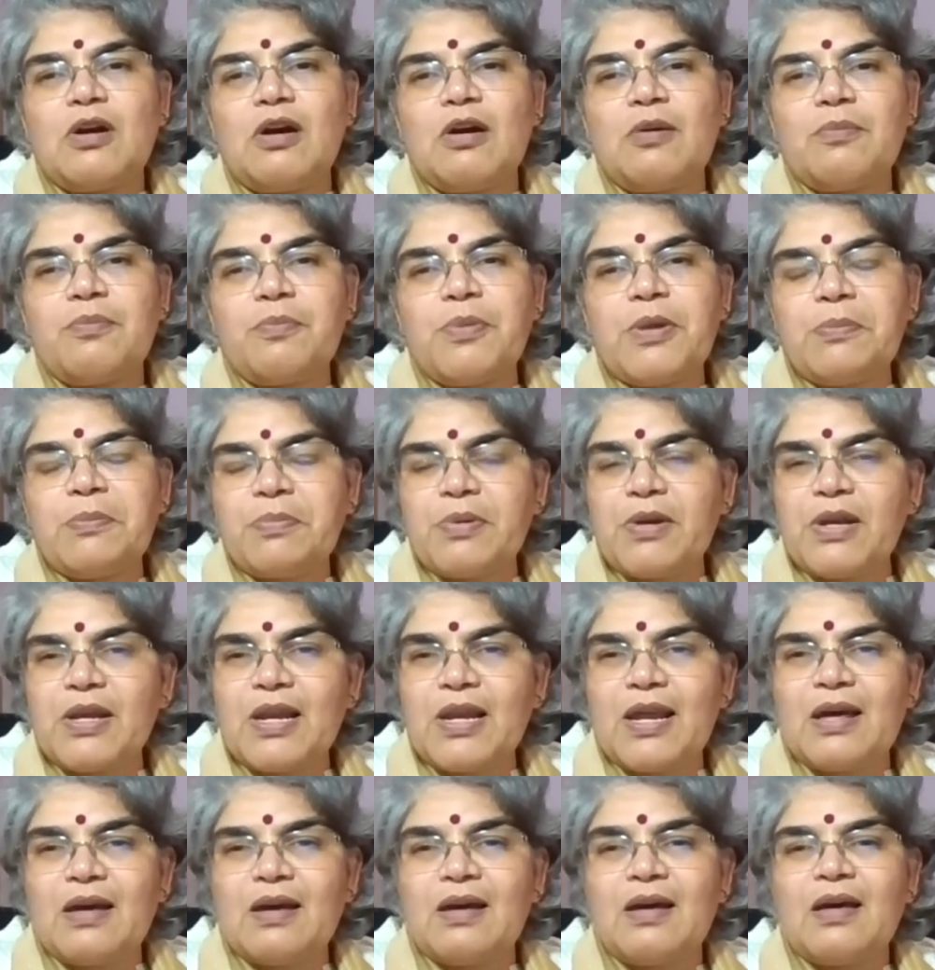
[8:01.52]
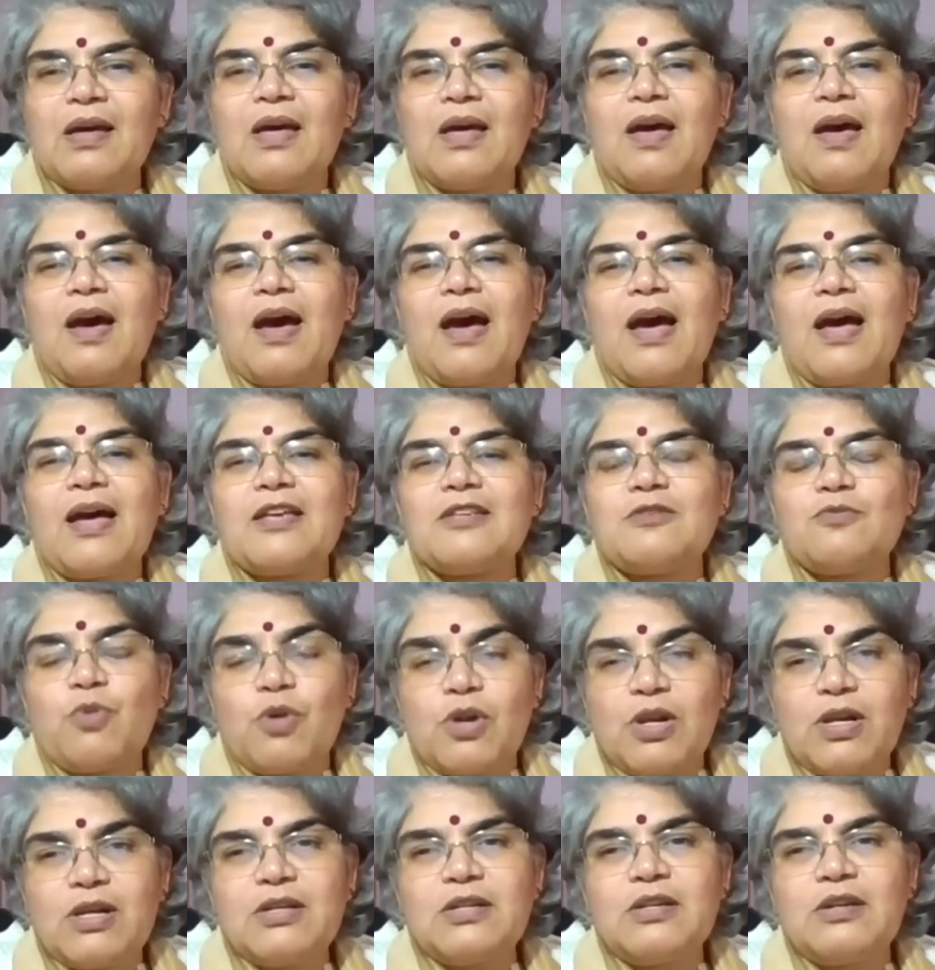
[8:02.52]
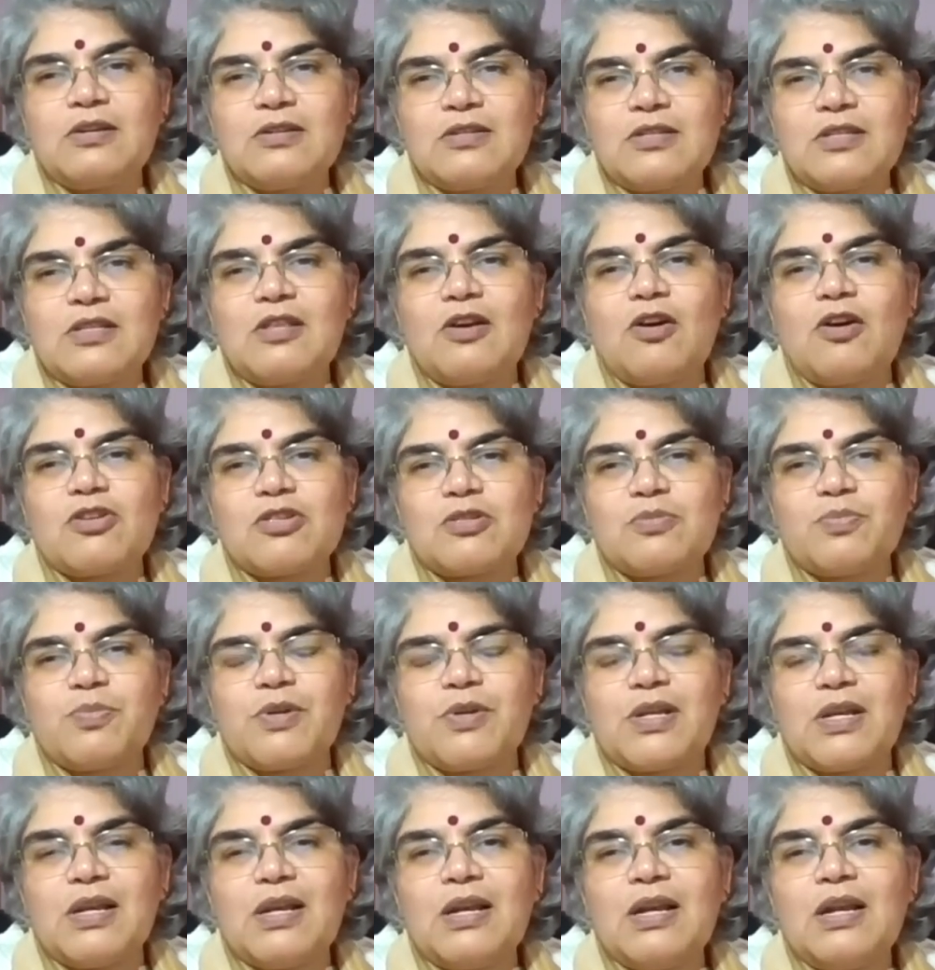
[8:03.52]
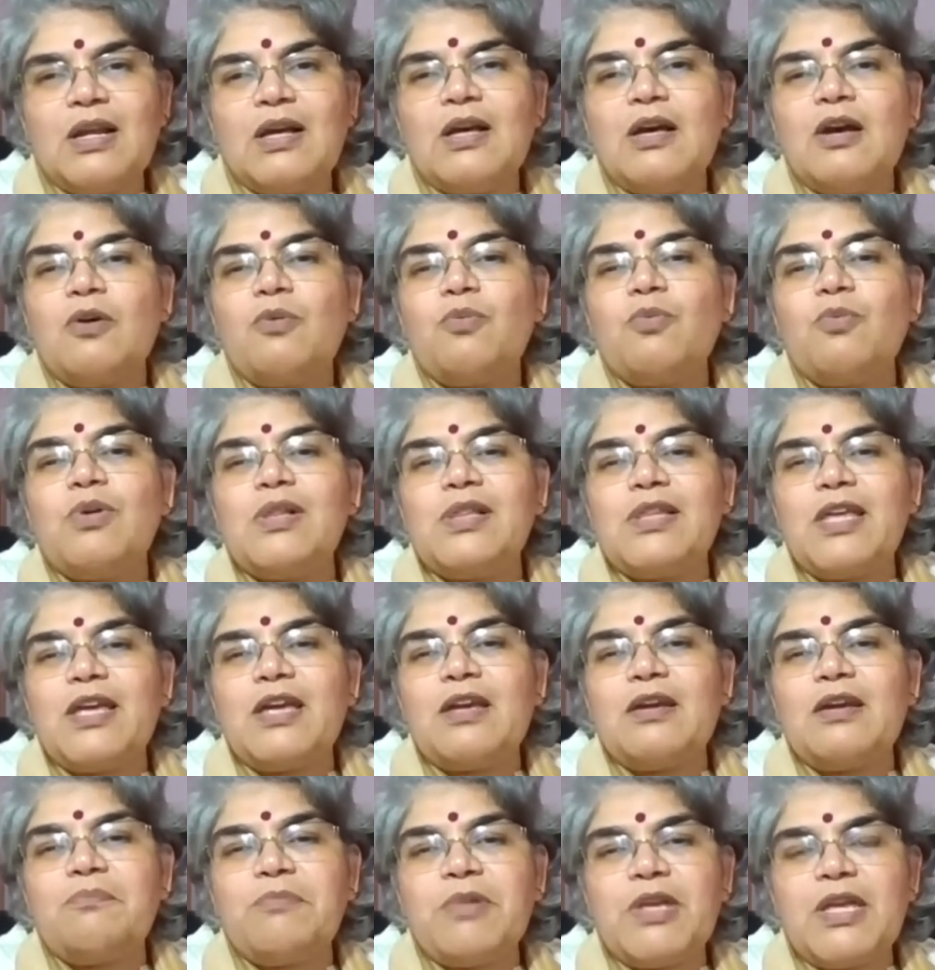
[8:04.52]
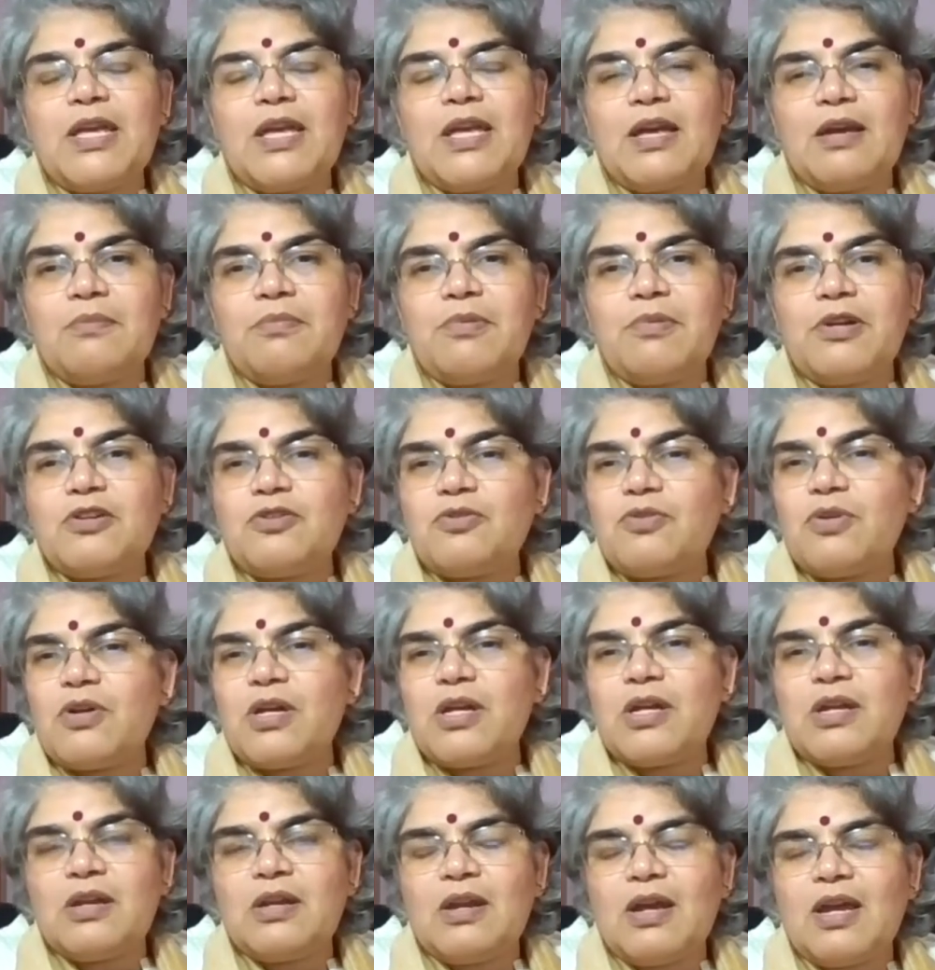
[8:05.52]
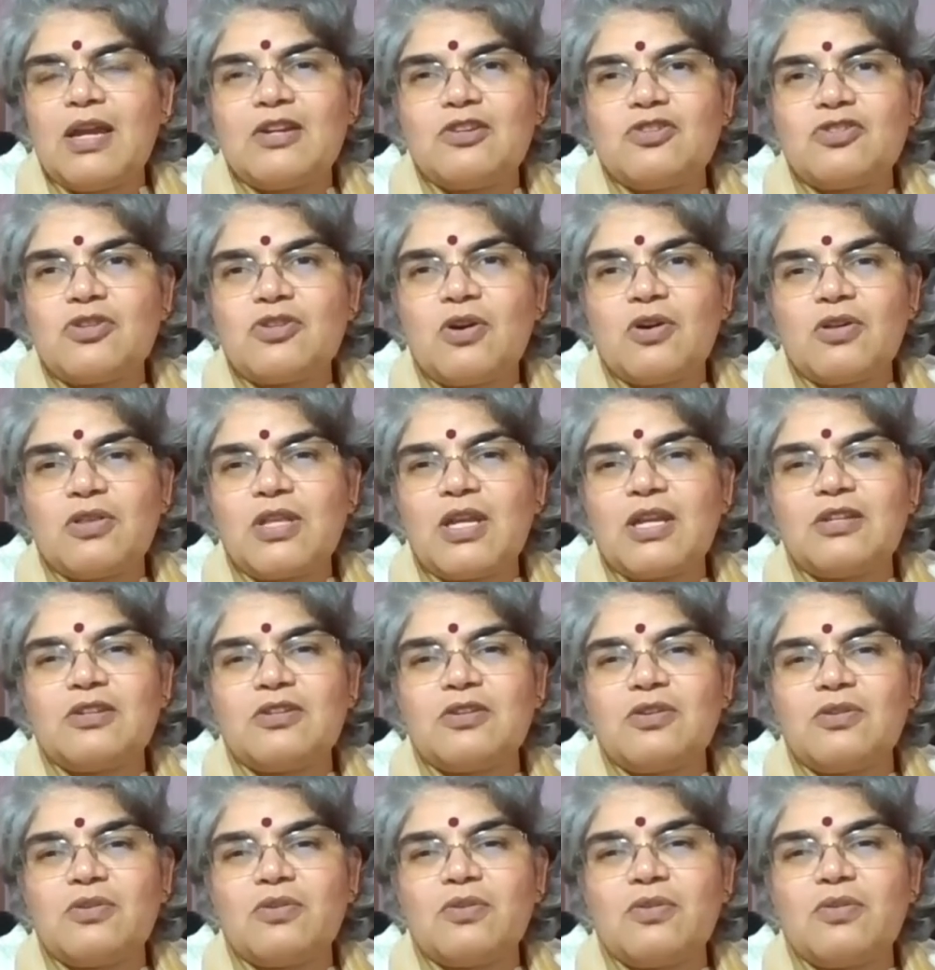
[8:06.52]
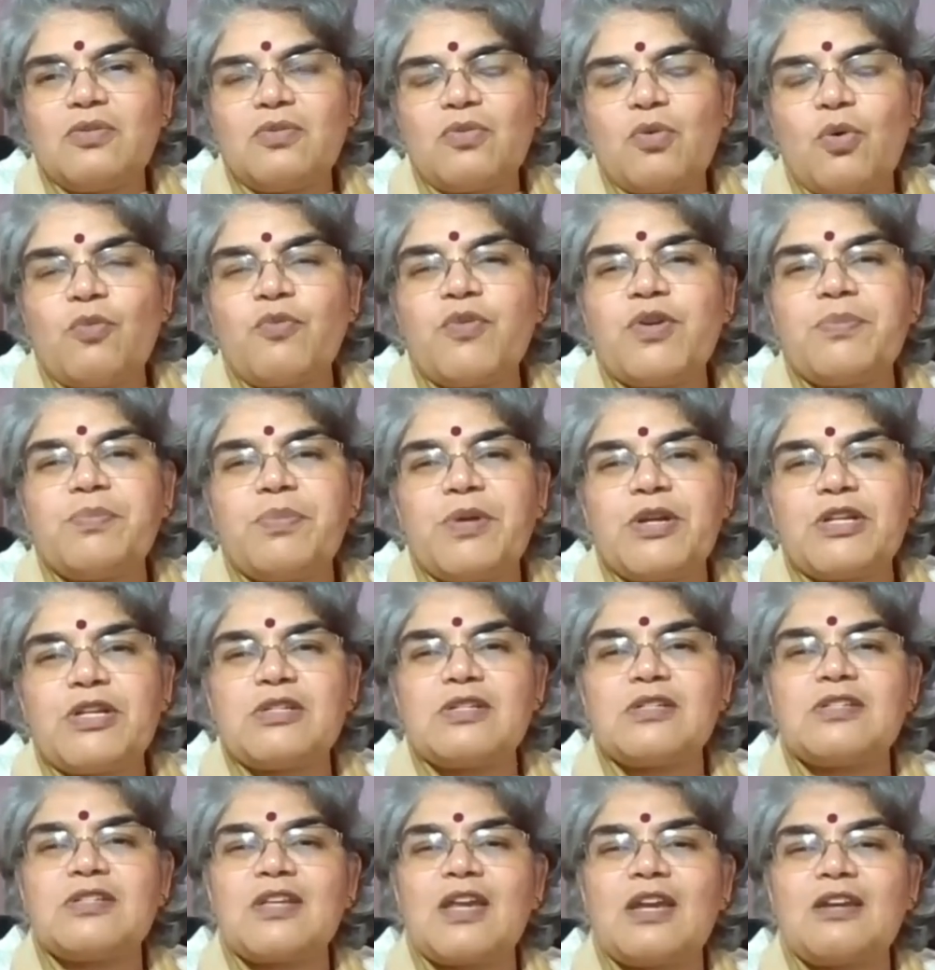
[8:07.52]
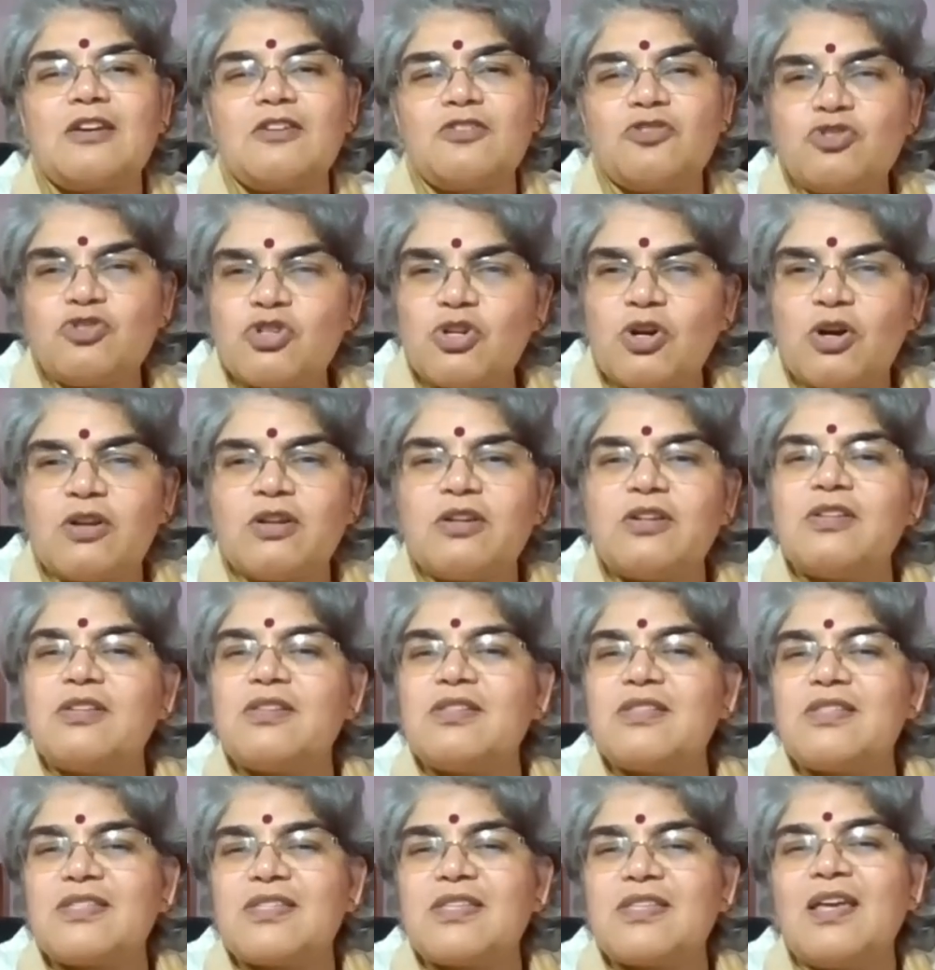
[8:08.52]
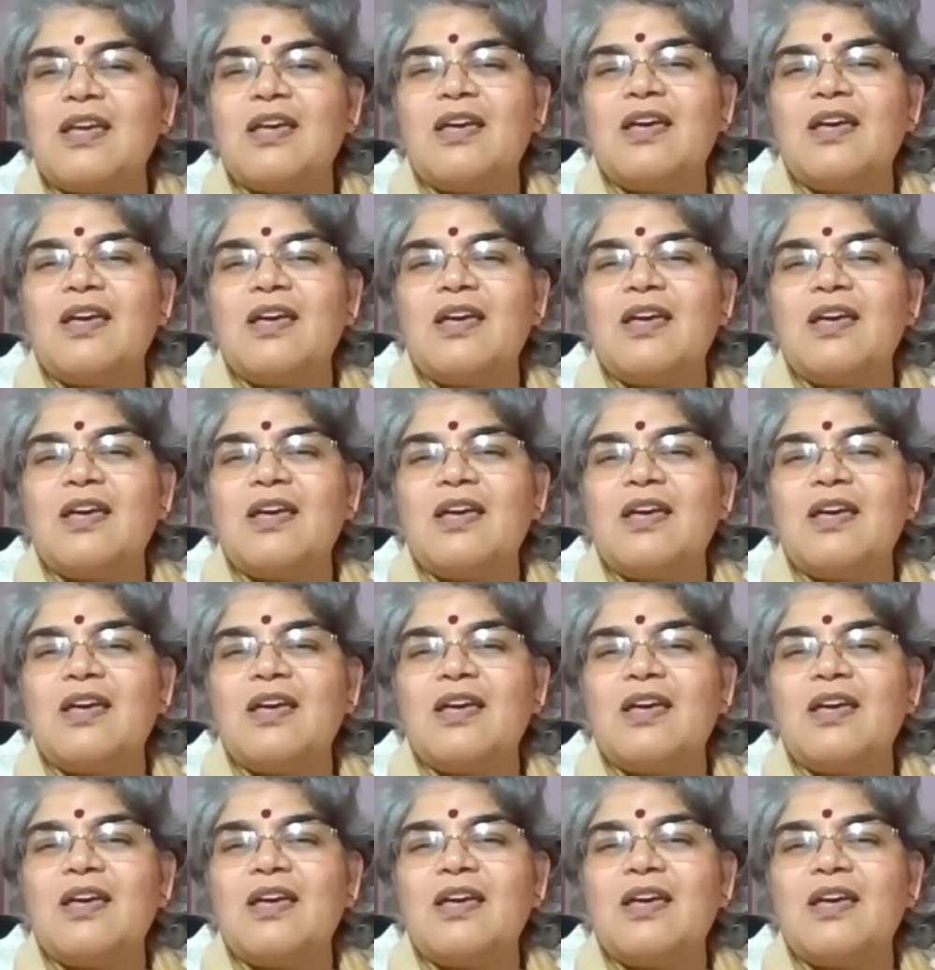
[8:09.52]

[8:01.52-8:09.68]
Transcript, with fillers: people as volunteers in the hospital, will they be able to ensure that, you know, COVID patients get insurance,